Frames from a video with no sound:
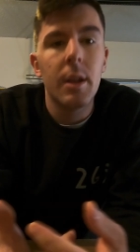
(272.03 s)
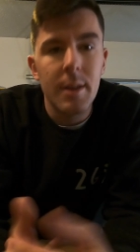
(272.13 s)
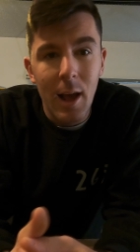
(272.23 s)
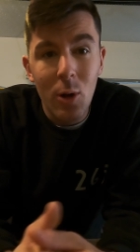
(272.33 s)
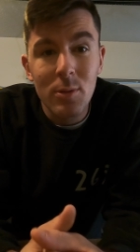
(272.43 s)

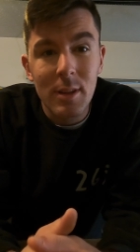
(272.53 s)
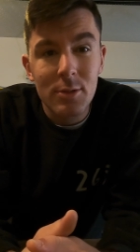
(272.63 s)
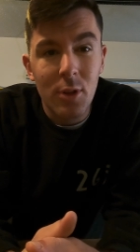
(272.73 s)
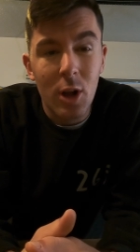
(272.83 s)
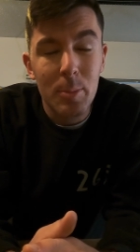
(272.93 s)
Now
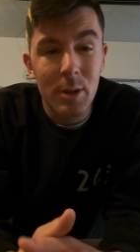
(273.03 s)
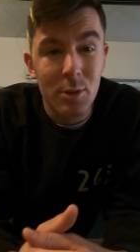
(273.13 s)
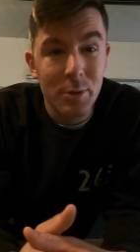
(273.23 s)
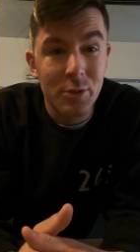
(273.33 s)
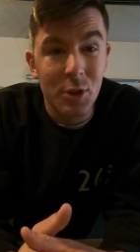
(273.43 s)
let's talk about
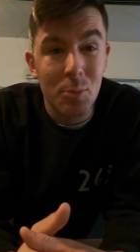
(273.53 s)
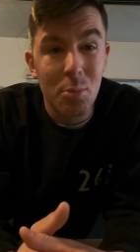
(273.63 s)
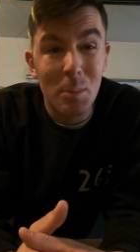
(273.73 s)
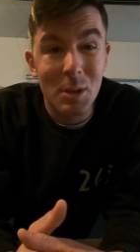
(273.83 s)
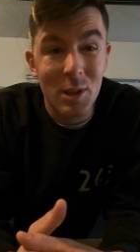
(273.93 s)
the reason that you
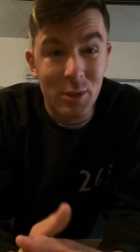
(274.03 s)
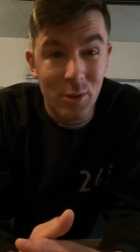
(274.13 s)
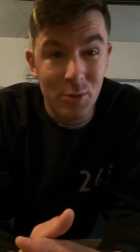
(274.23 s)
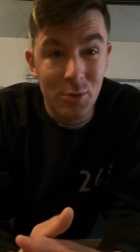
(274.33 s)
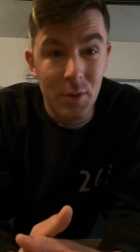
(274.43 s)
probably clicked
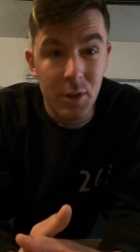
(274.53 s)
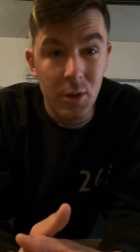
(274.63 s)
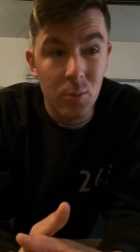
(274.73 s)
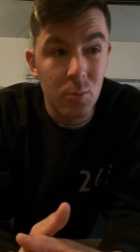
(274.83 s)
on this video,